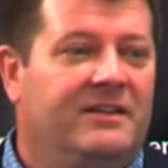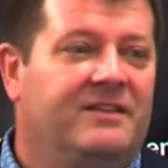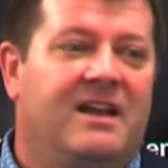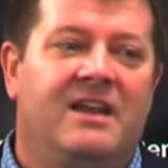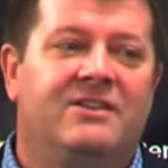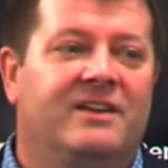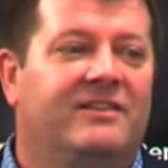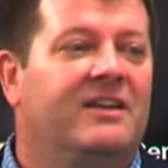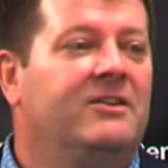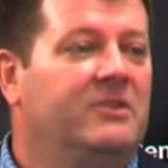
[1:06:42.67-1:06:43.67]
He said he
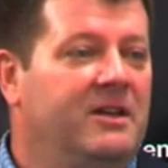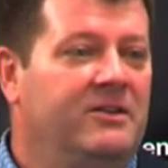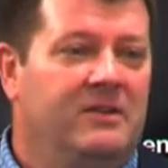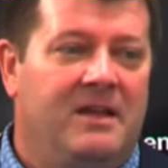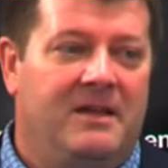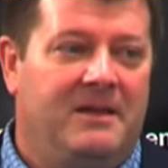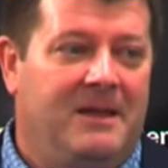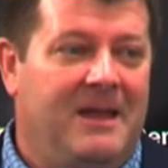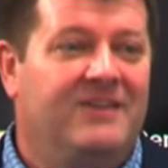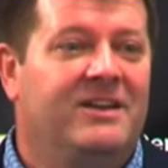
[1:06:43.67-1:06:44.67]
just
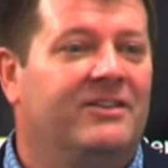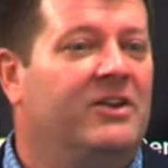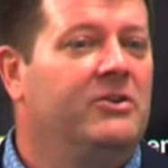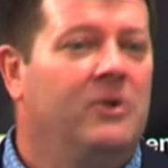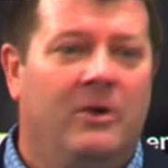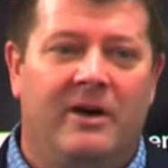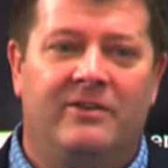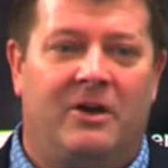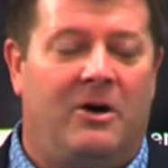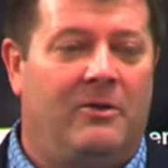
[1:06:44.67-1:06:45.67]

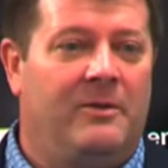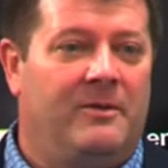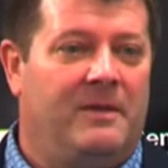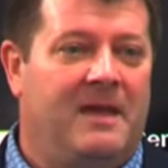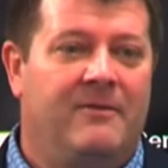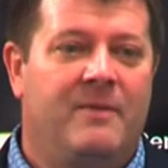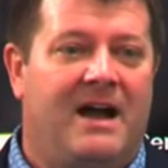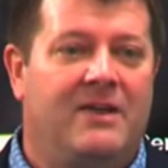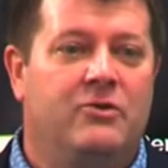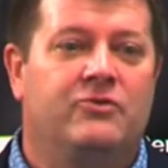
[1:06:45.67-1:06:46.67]
annoys
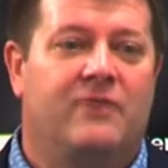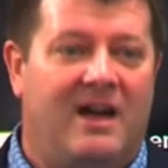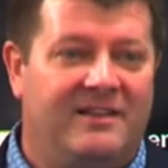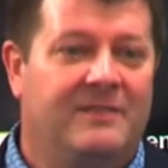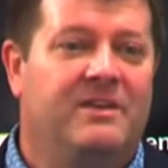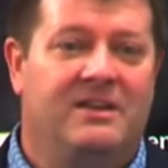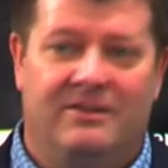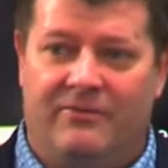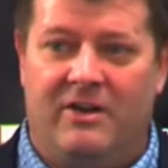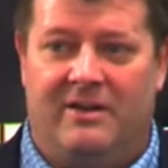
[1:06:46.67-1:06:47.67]
everybody who tries to be
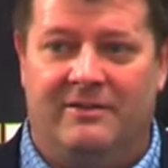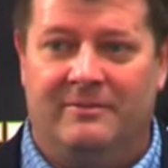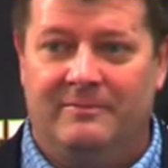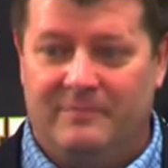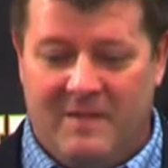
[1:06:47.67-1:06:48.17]
his friend,